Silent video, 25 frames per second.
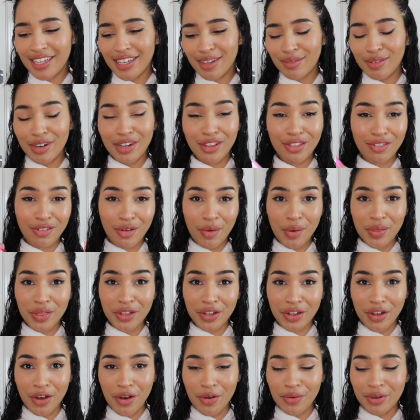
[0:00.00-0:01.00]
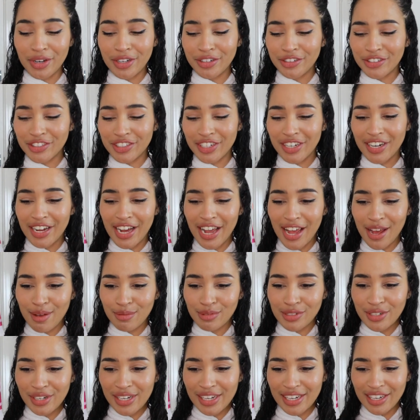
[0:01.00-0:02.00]
I'm gonna throw on the Curl Lotion. I
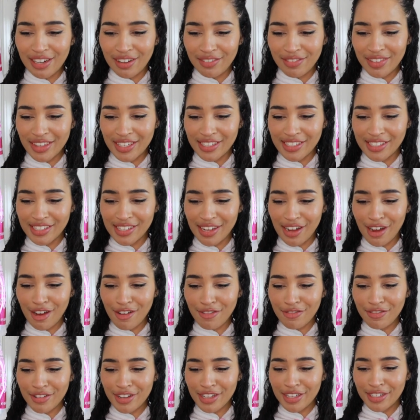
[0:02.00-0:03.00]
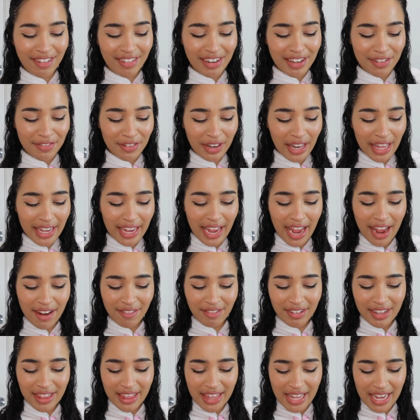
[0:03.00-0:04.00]
absolutely love this stuff. I really feel like
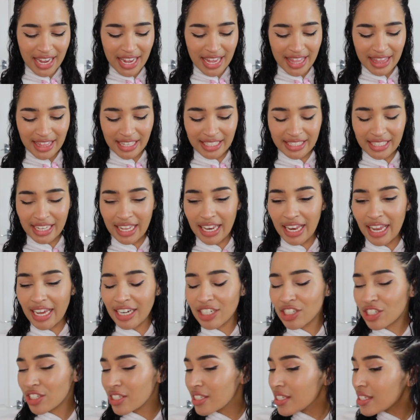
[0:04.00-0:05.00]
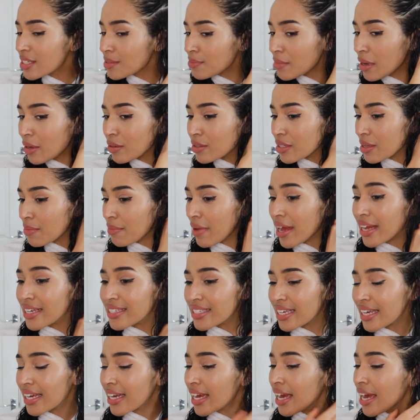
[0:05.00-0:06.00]
everything in this collection smells
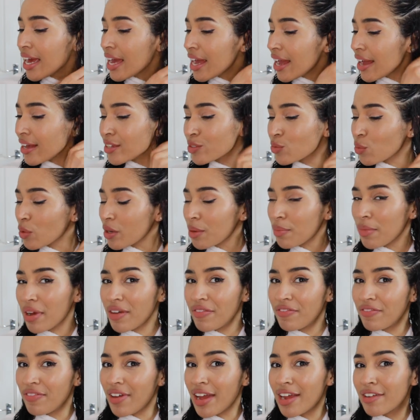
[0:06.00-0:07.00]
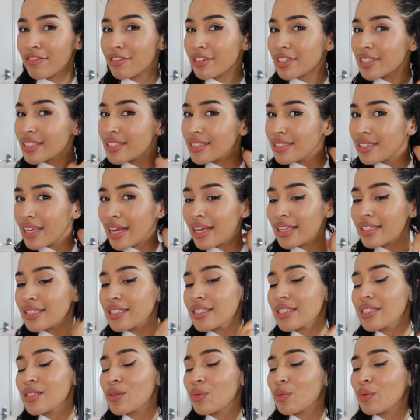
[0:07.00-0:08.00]
amazing. It's one of my favorite
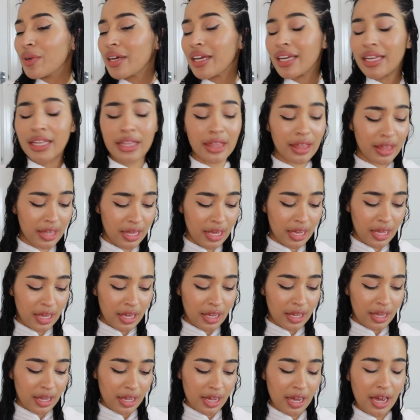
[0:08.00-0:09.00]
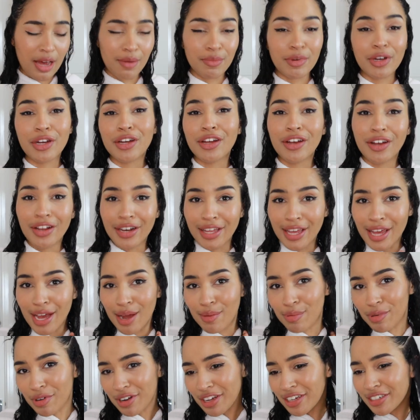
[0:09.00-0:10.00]
scents with um, curly
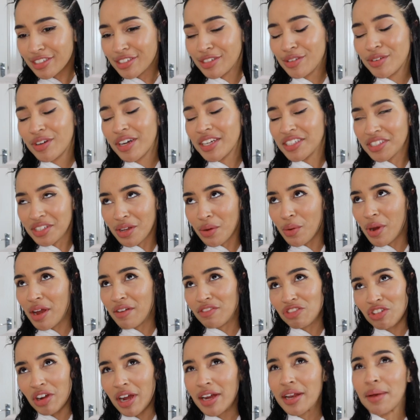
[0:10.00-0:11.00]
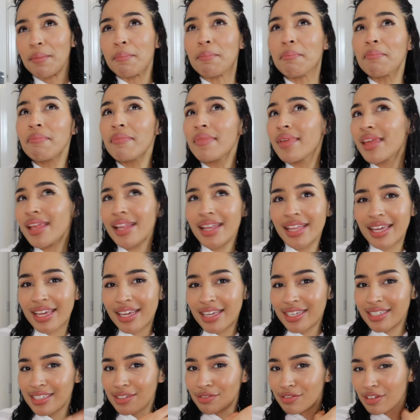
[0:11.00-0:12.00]
hair products. You guys know I've tried a
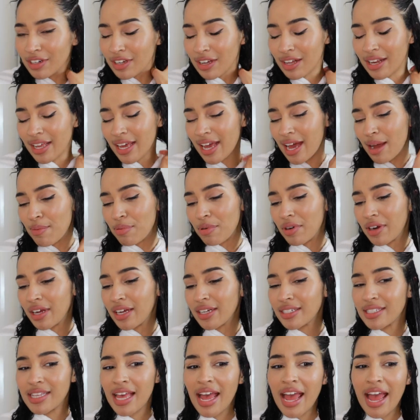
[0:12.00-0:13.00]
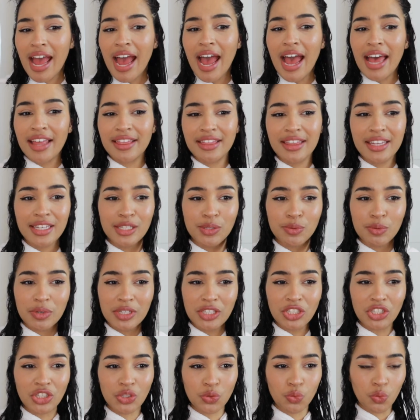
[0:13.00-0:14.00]
million different curly hair products and this one
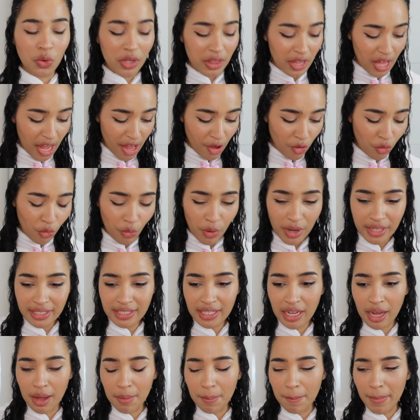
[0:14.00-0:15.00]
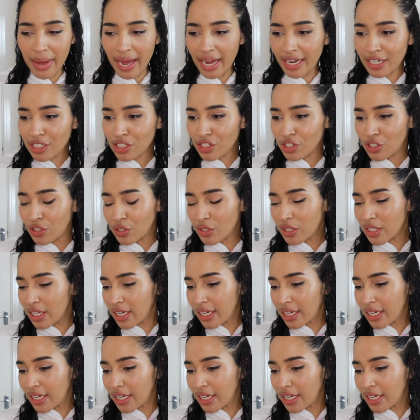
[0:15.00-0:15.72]
is just one that I always come back to.